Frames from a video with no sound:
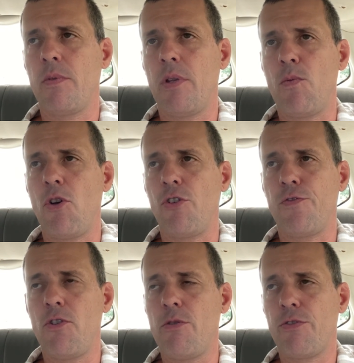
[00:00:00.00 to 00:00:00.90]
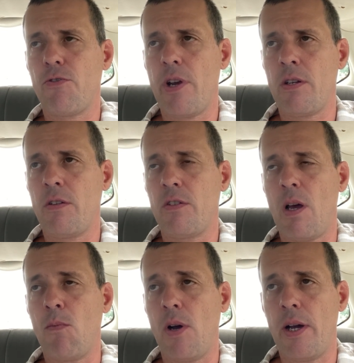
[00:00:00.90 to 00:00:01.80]
Their worldview is threatened in
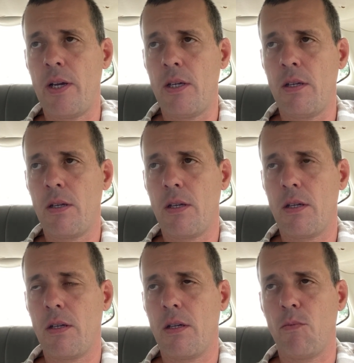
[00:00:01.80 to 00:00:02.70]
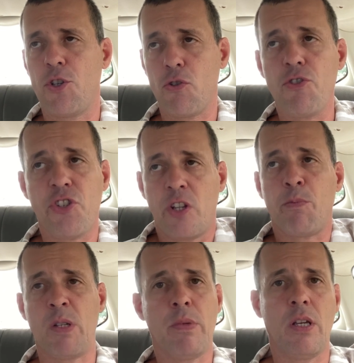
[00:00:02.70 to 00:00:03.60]
some way, which could
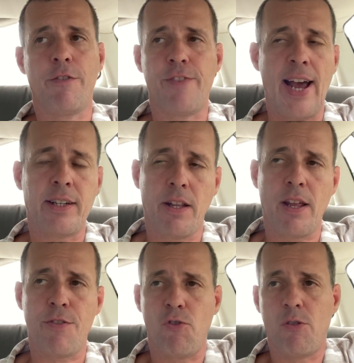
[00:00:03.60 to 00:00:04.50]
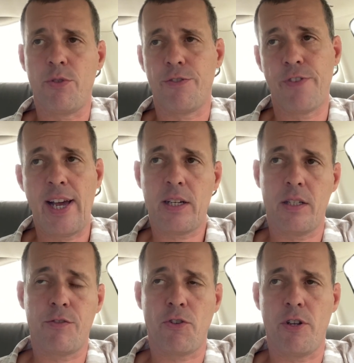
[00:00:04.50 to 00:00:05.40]
simply be a fact that they thought was a fact
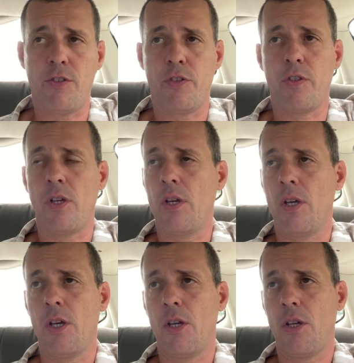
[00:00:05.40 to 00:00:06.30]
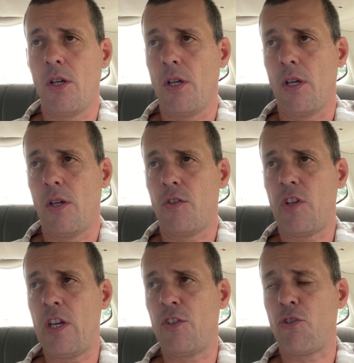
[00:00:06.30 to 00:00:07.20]
is
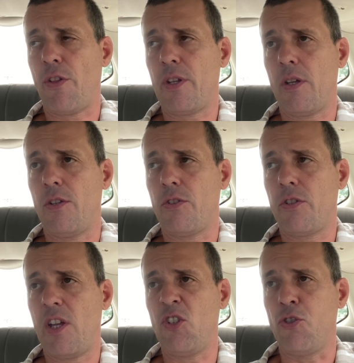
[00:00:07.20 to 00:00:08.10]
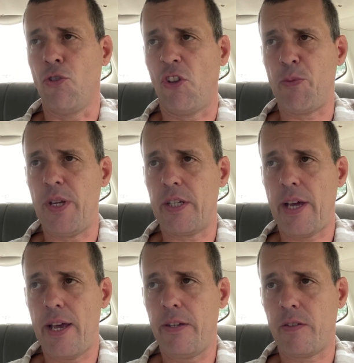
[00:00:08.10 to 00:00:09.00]
said not to be the
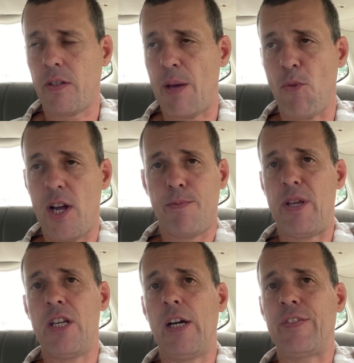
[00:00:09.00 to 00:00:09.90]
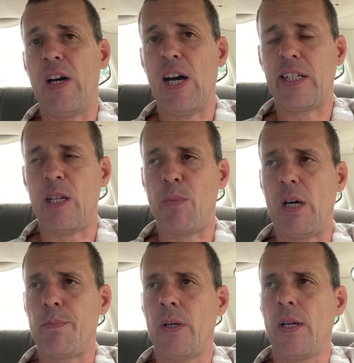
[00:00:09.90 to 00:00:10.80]
case. That might be enough to arc them
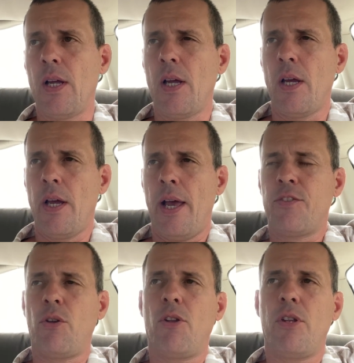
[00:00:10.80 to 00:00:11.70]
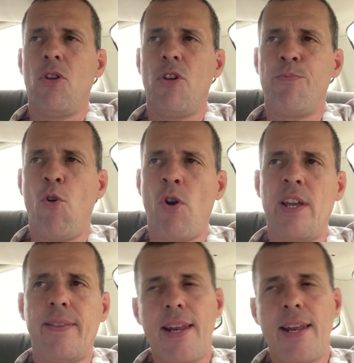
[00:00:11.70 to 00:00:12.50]
up. And so, importantly,